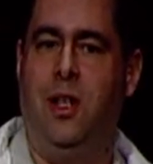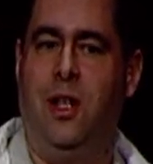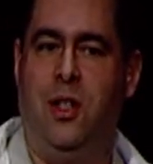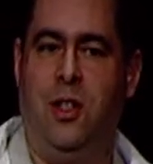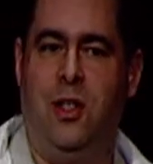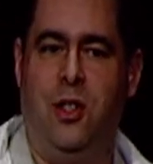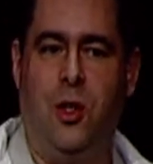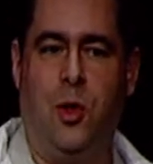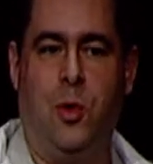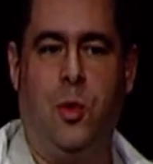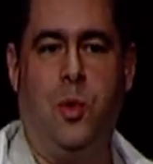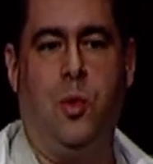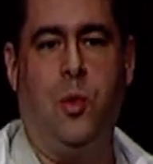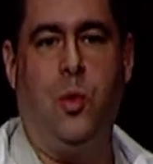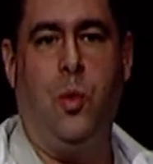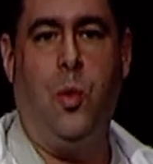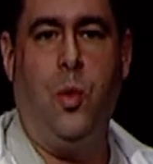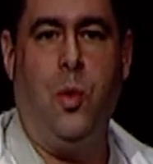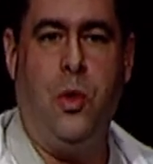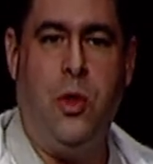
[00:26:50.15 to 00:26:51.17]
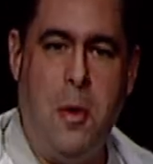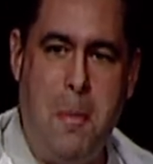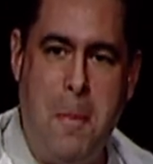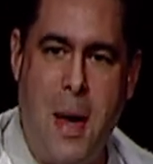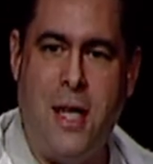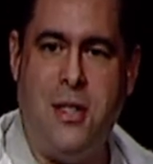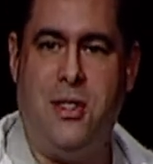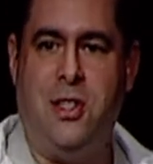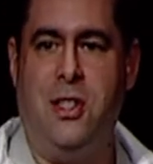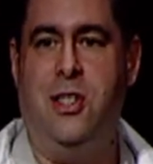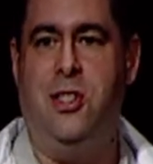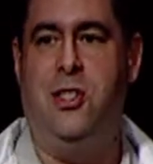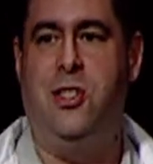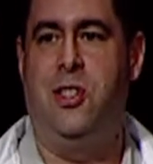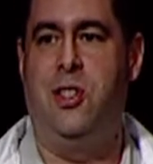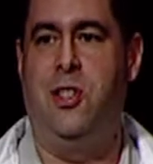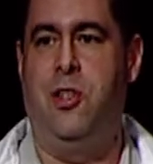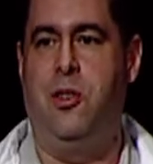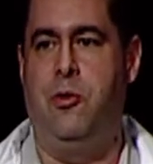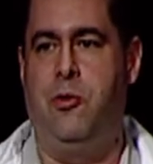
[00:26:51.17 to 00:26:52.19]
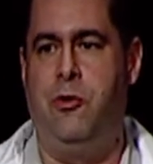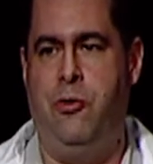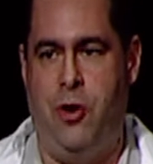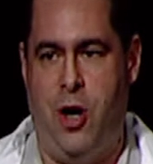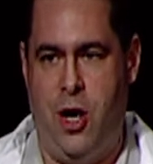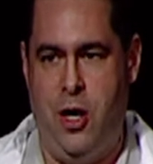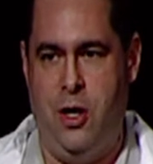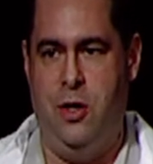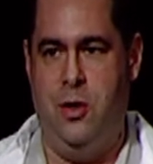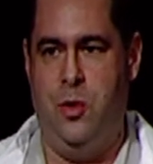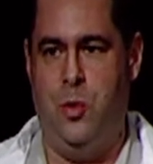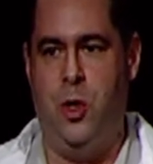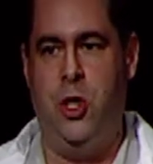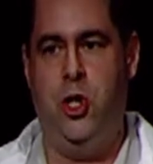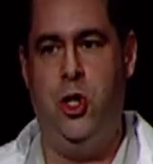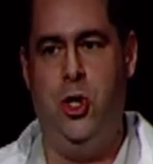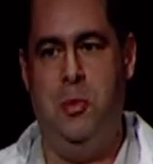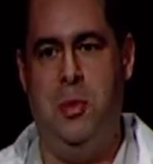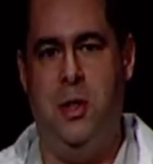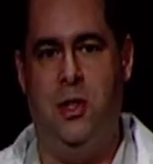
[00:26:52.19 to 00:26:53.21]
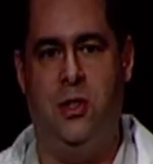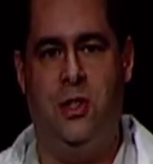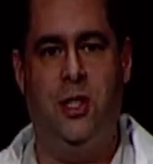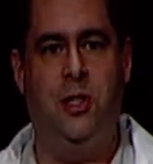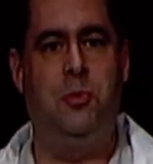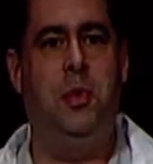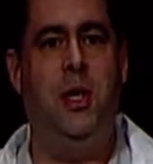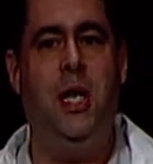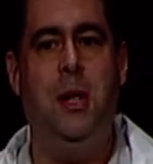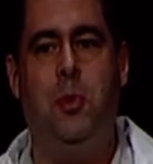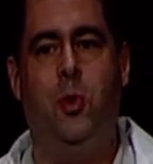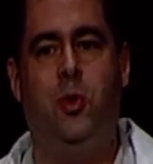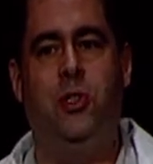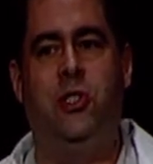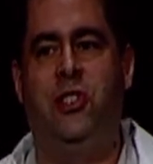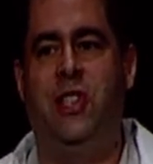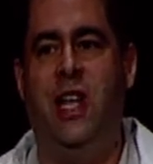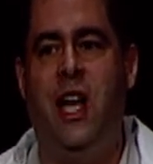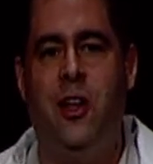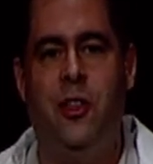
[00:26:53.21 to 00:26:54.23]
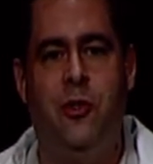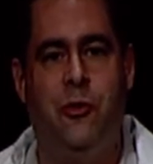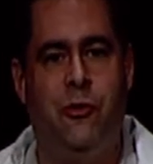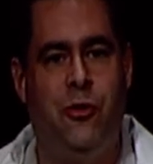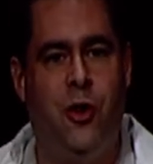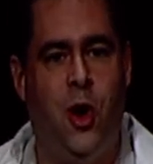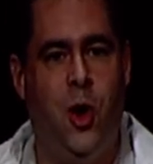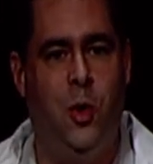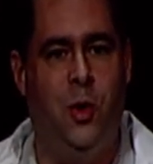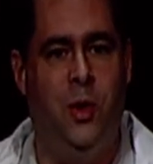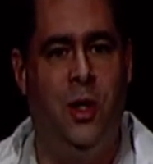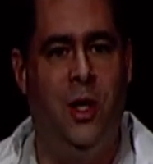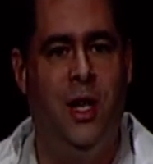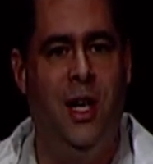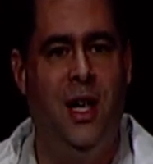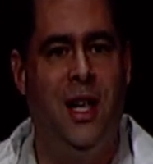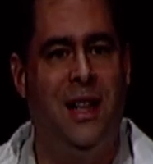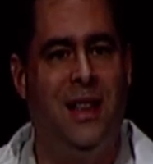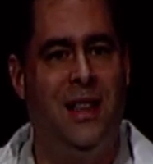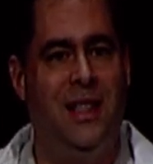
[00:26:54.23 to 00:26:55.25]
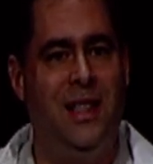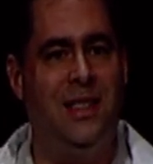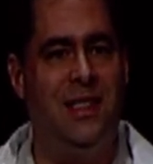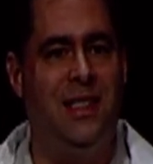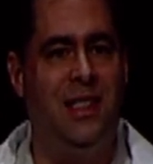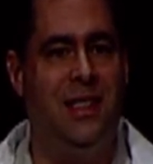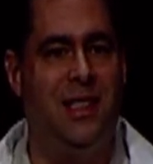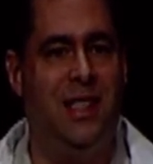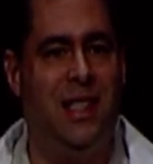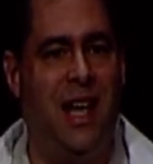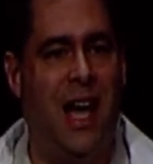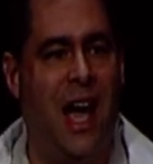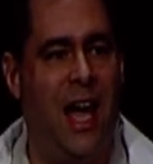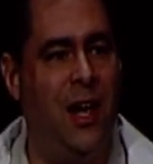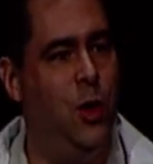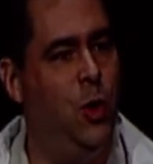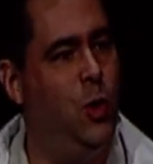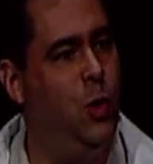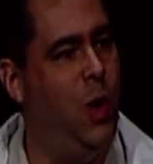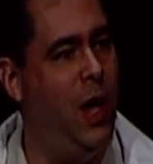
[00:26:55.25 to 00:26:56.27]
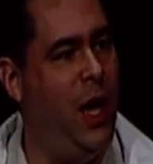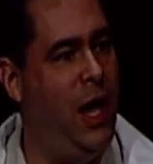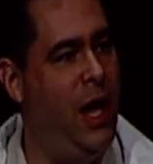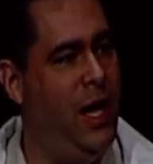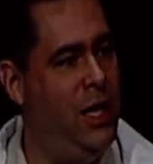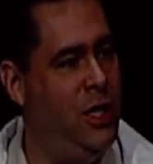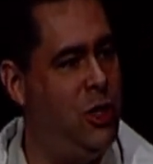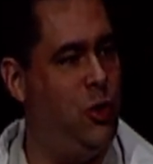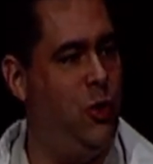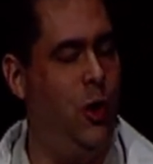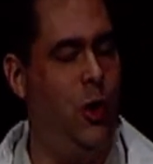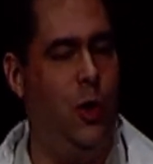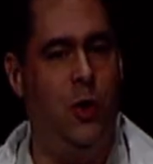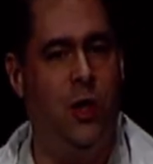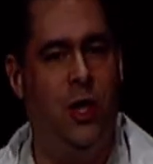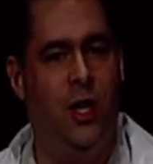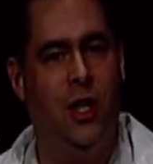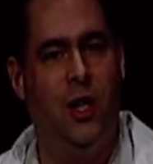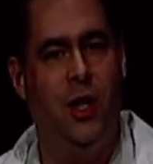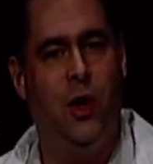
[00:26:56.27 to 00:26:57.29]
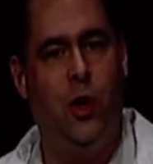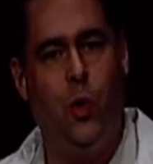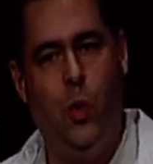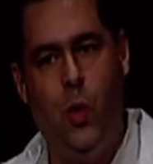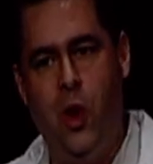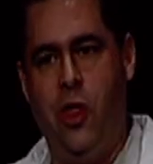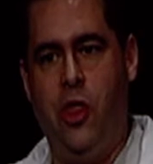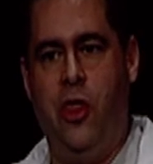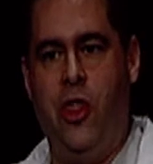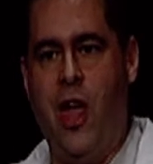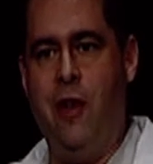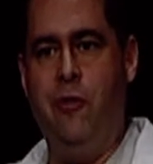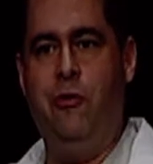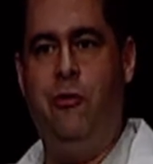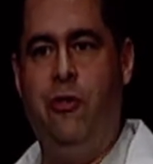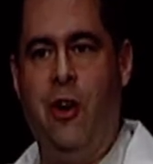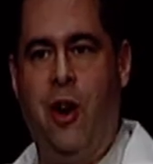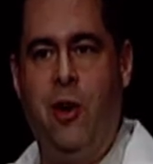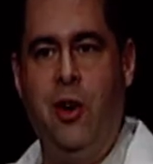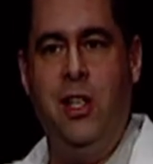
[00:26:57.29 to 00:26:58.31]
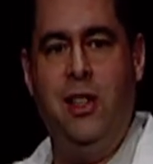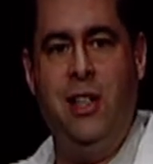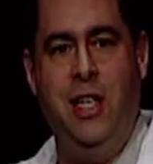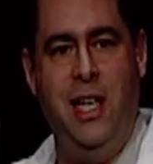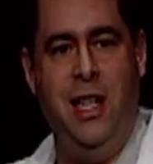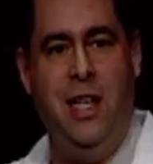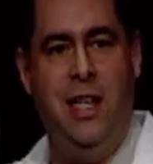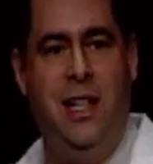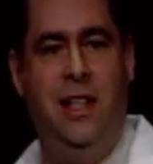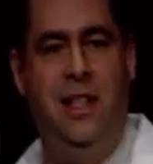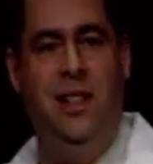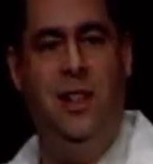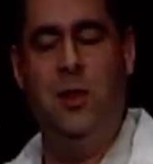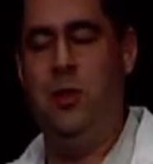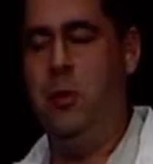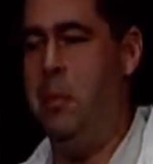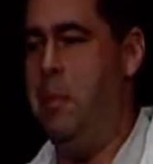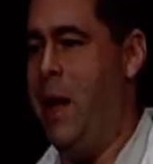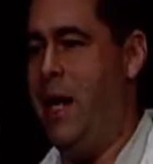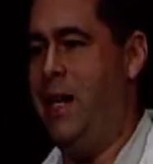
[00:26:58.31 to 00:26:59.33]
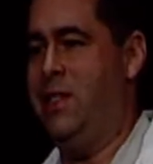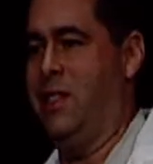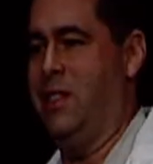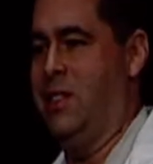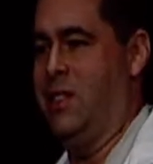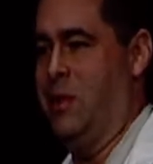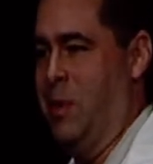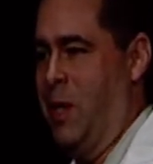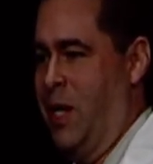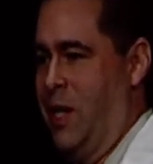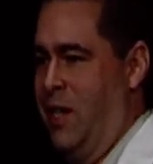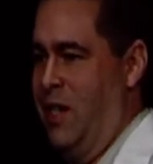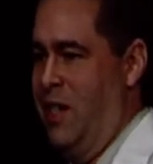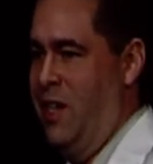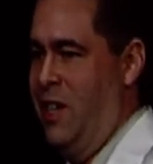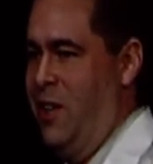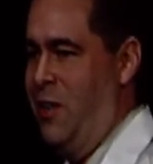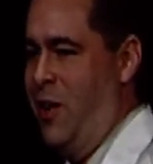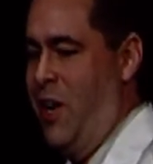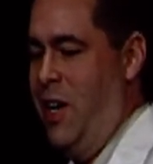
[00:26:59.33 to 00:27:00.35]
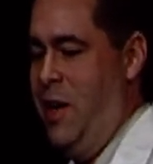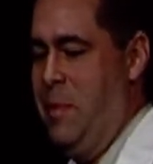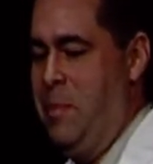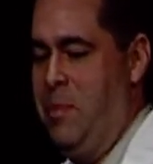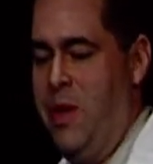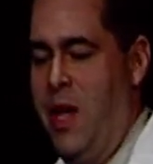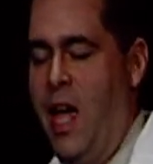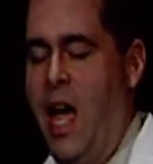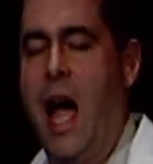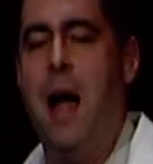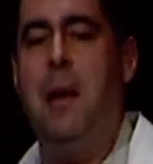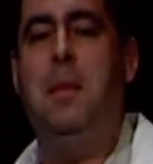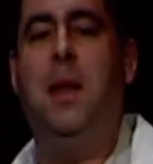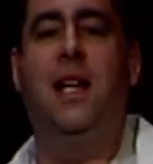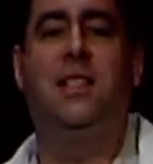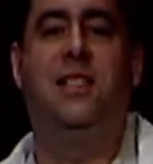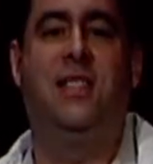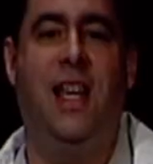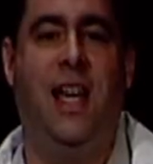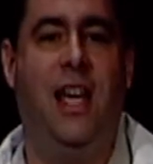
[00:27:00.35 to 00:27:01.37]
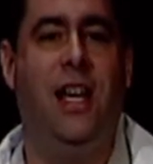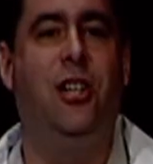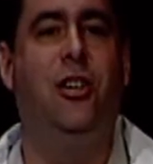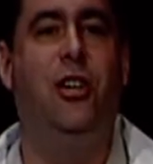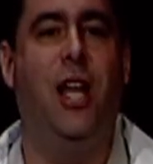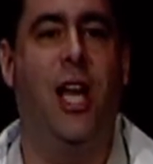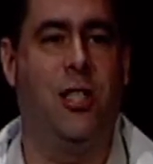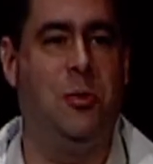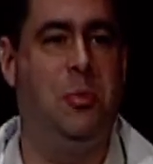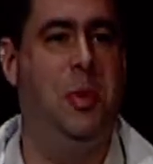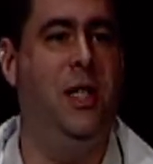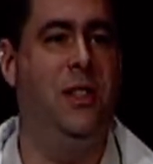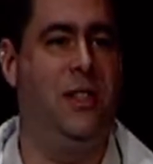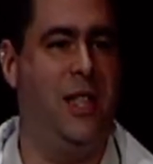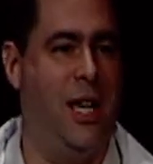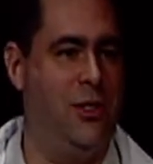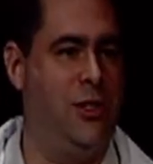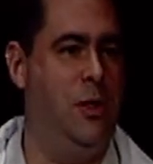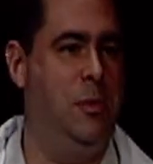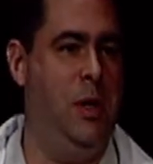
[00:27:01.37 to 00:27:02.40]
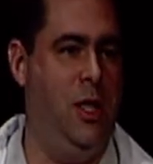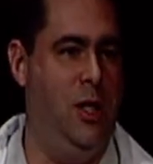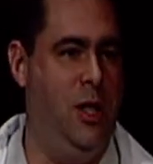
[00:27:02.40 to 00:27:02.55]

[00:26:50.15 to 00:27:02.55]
you know, the message, fun, we're humans. These people would stay on the phone listening to the guy who introed with that very lead-in. It was amazing to me, right? I'm not saying your next piece has to be